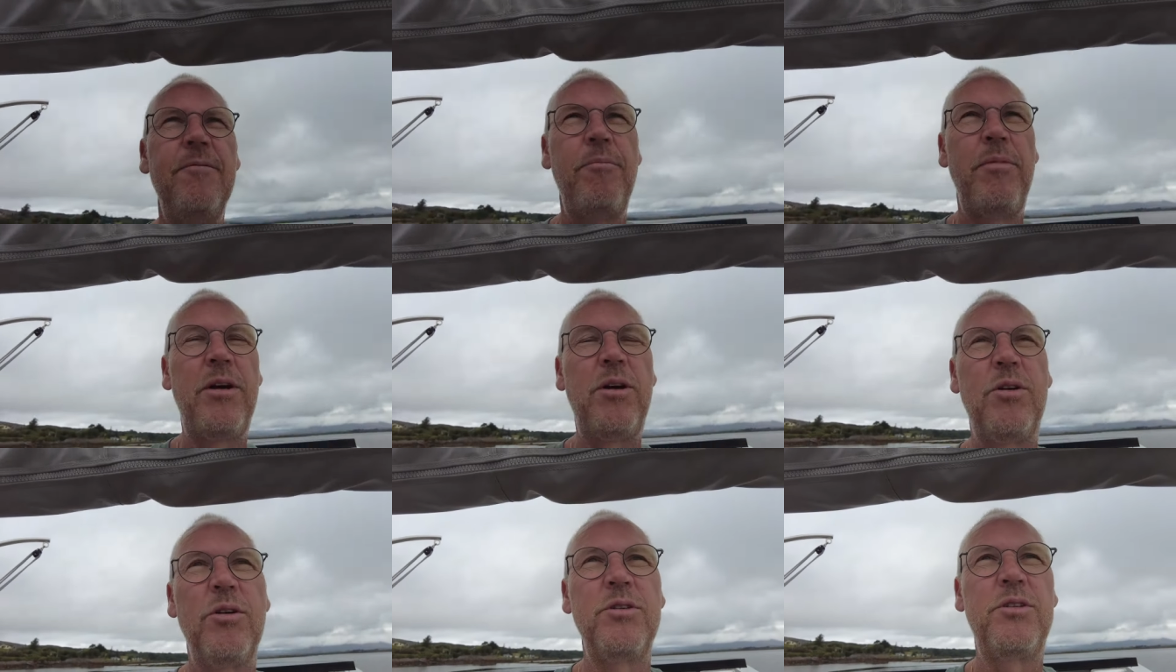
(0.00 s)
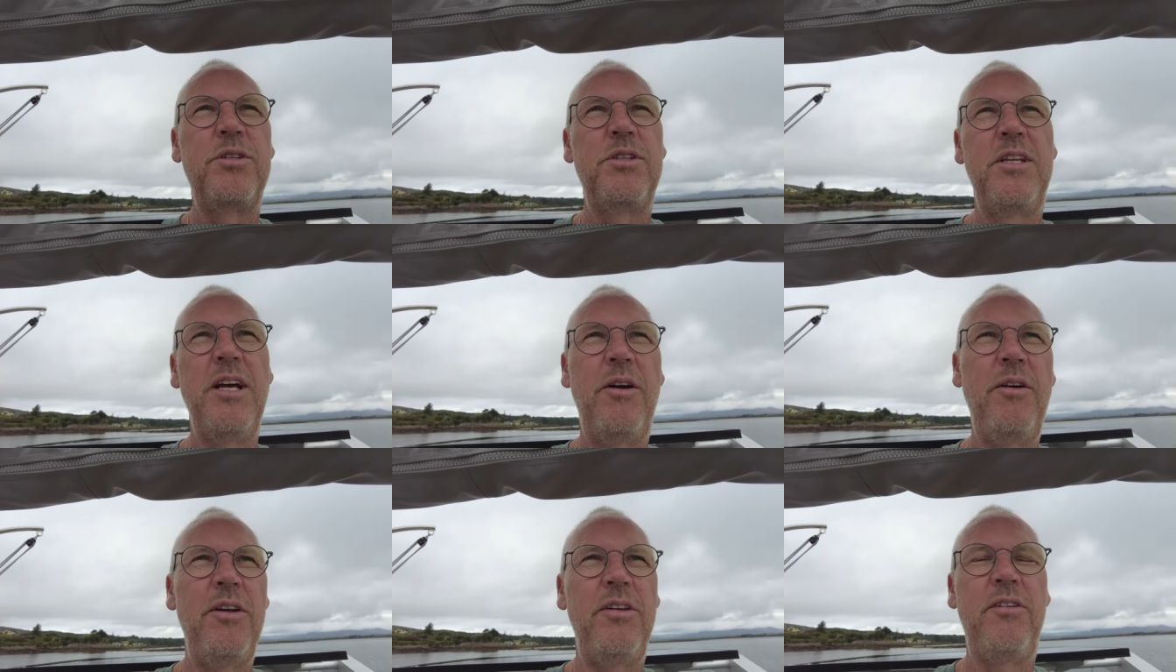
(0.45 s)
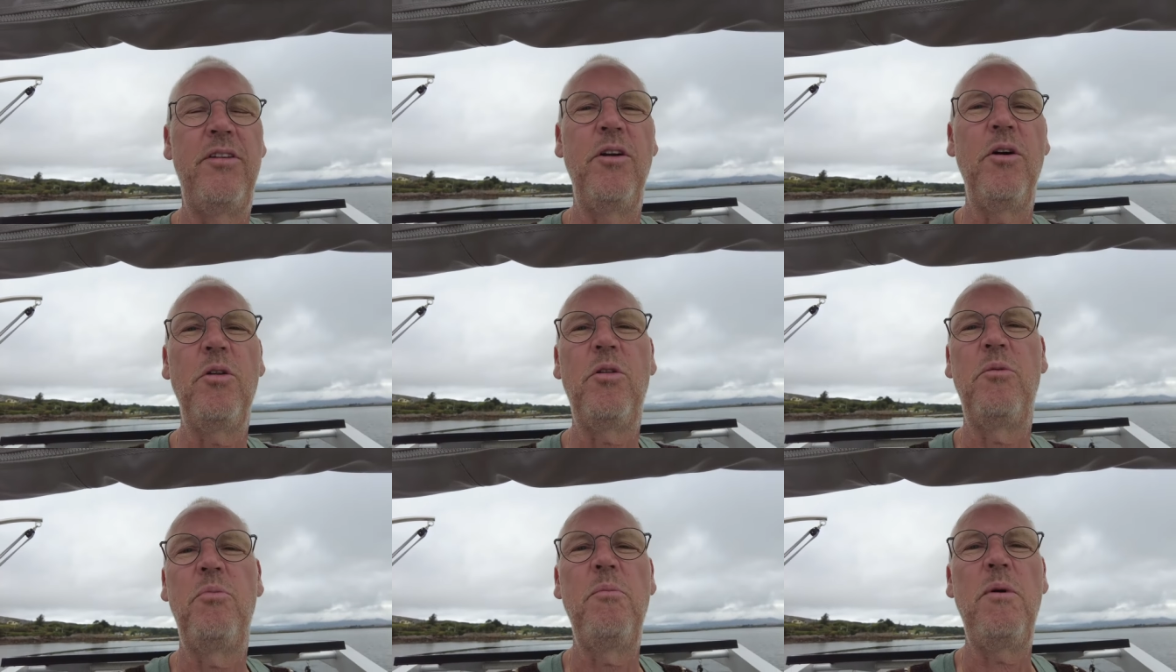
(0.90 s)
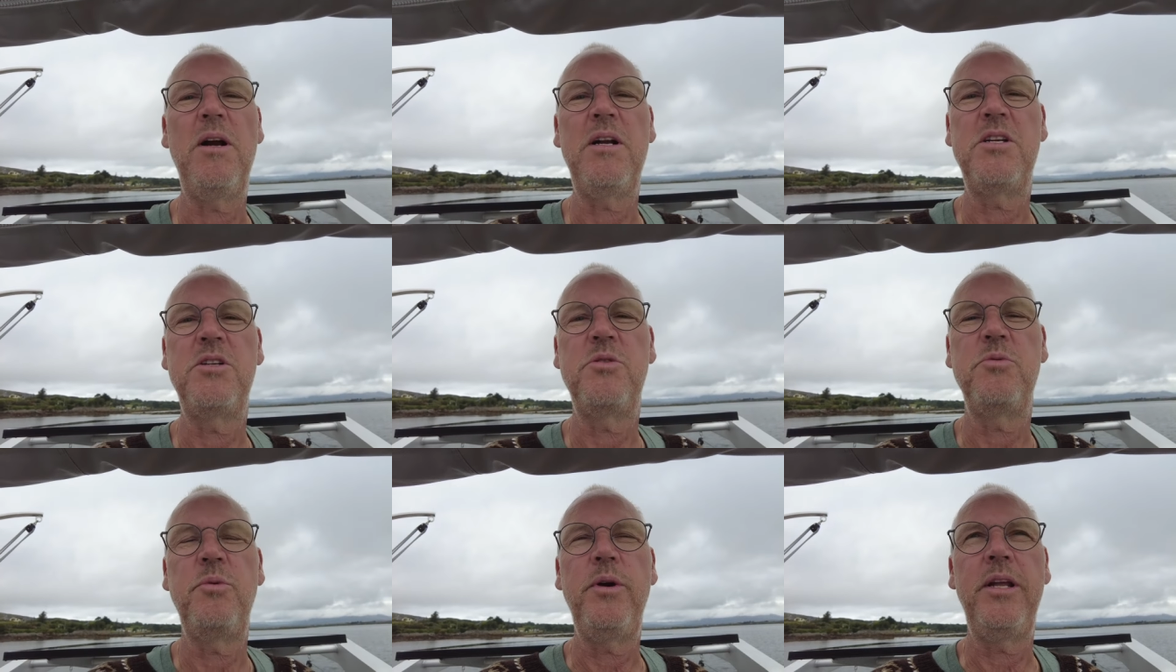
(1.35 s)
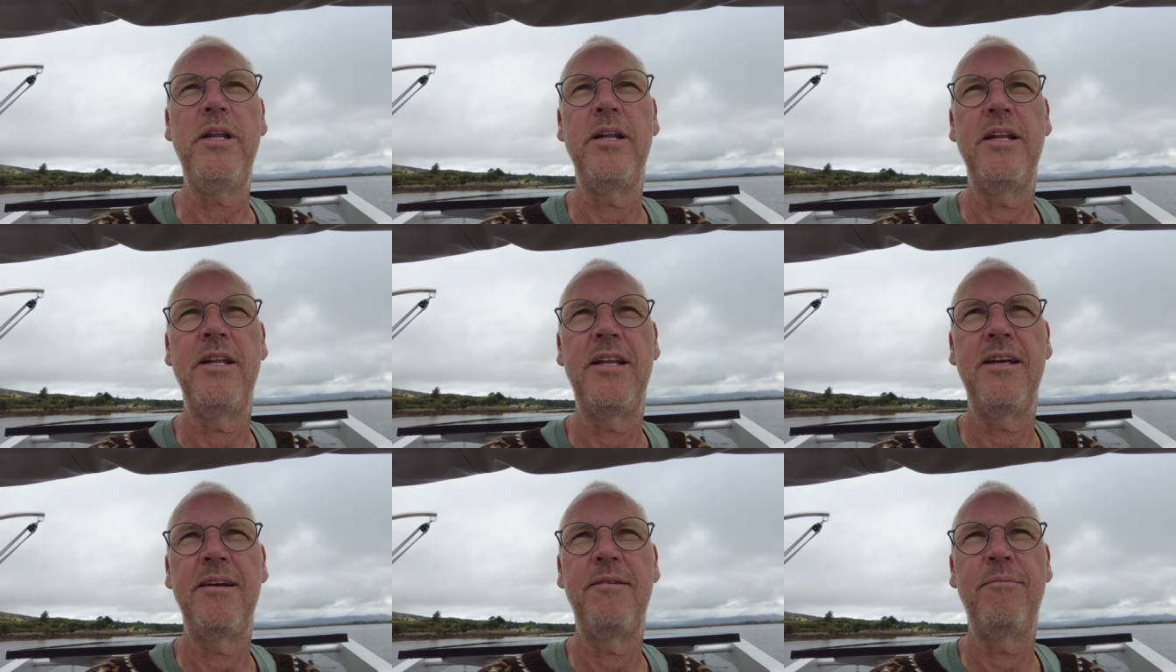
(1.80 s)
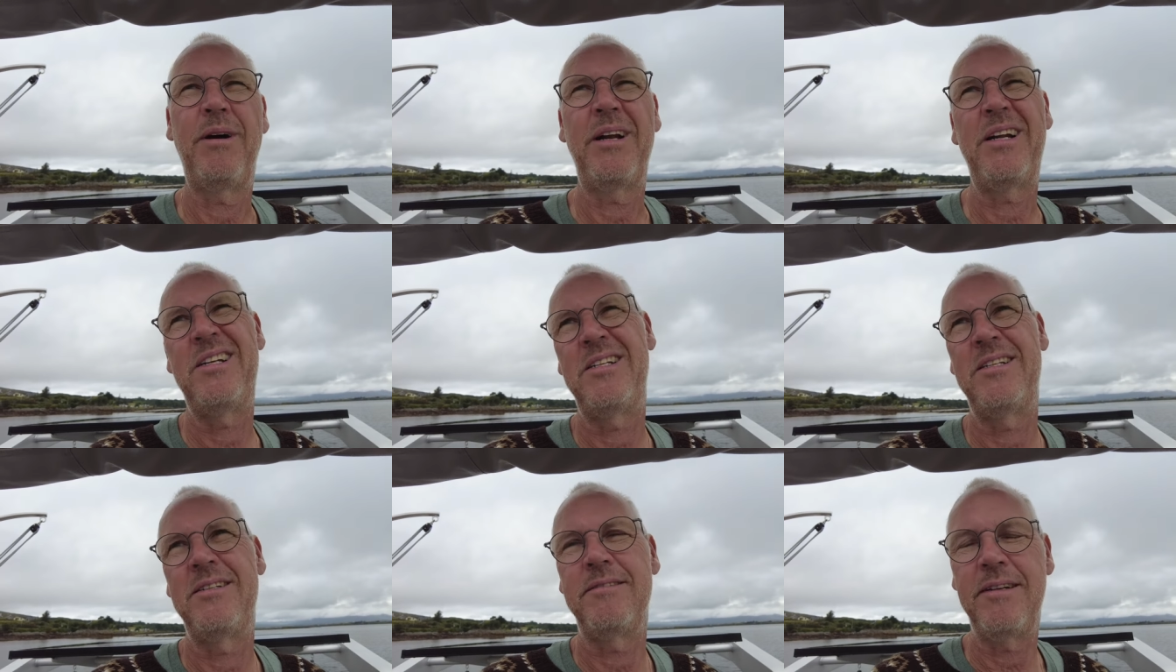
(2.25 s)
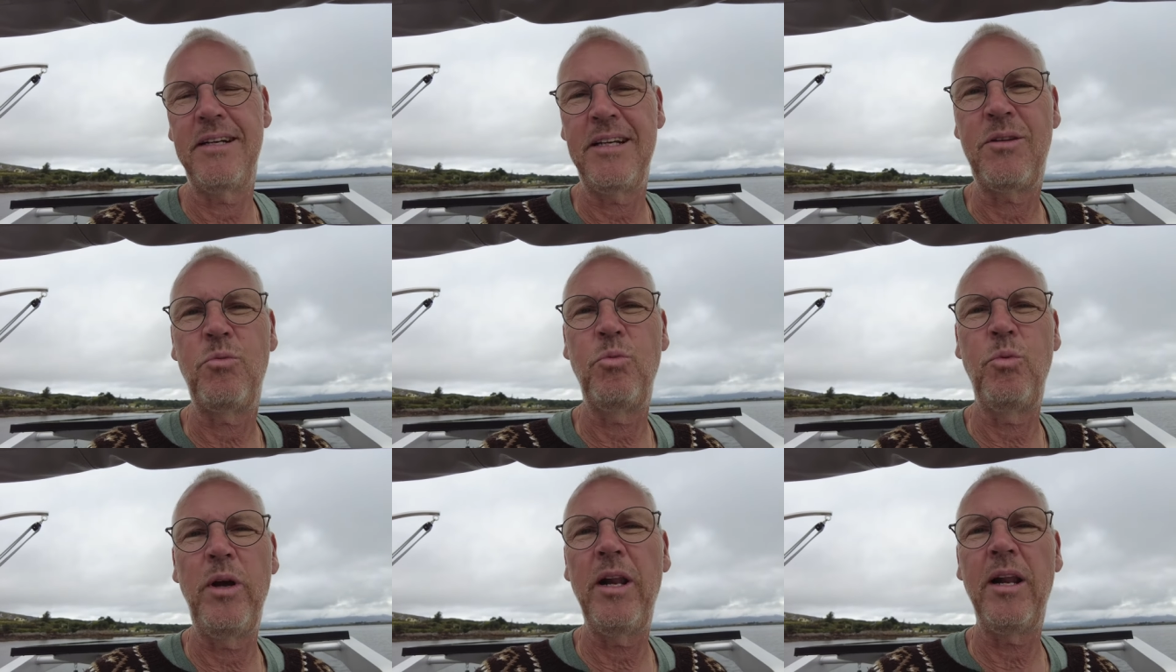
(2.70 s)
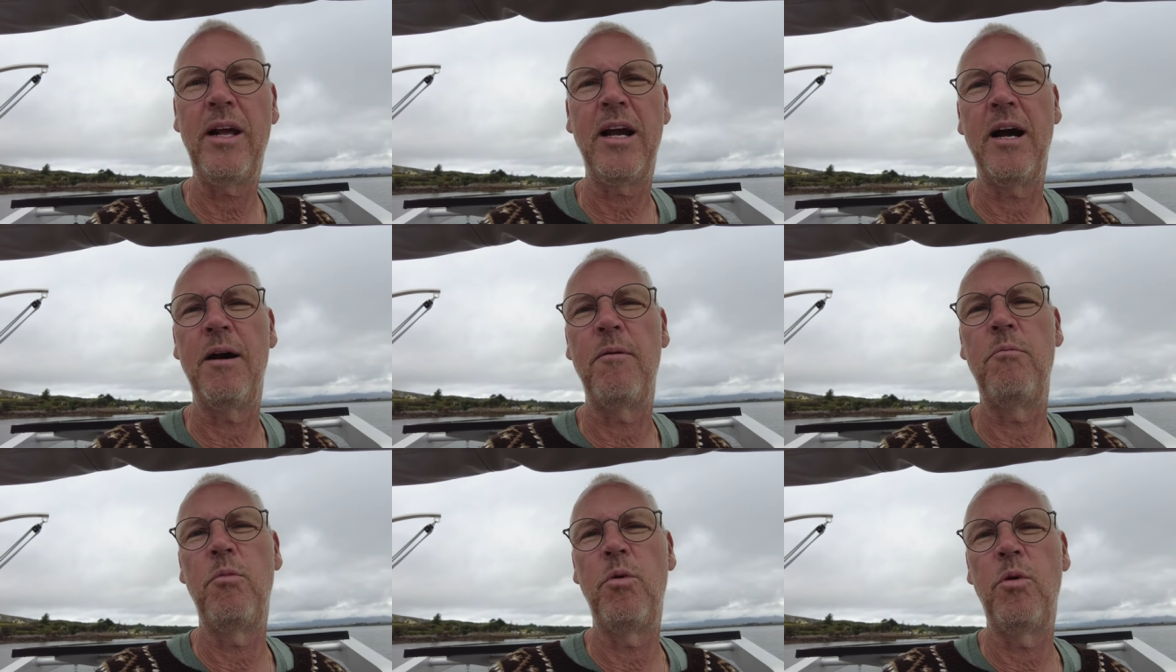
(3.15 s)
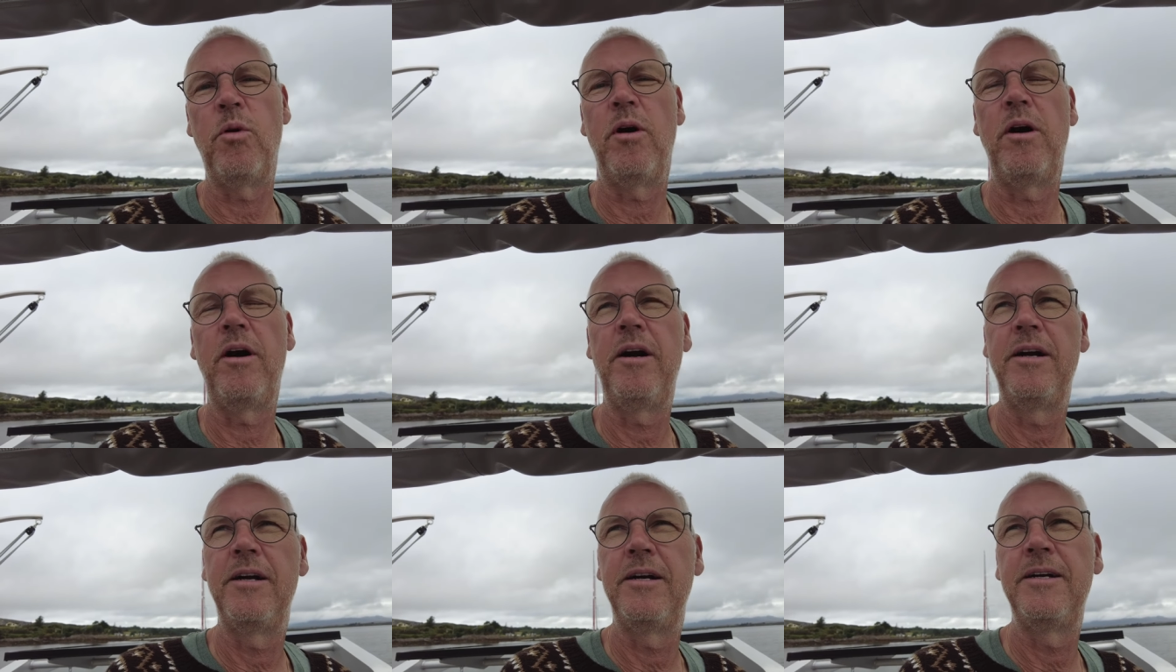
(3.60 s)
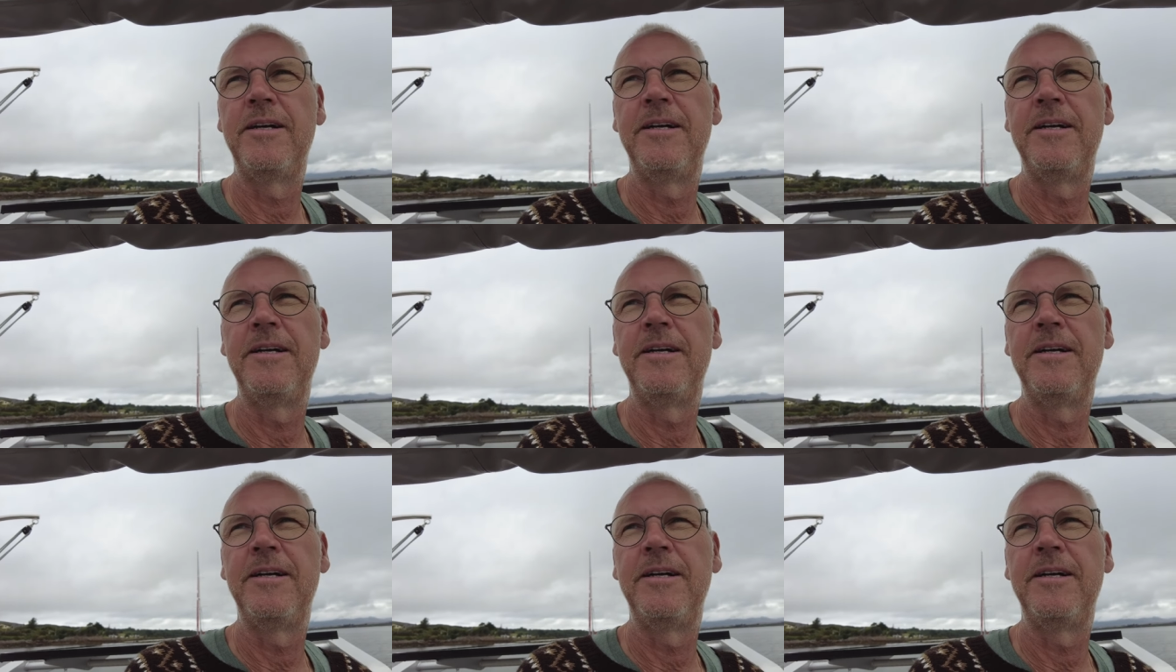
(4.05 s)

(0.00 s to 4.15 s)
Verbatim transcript: because there is not much wind, but it will come more,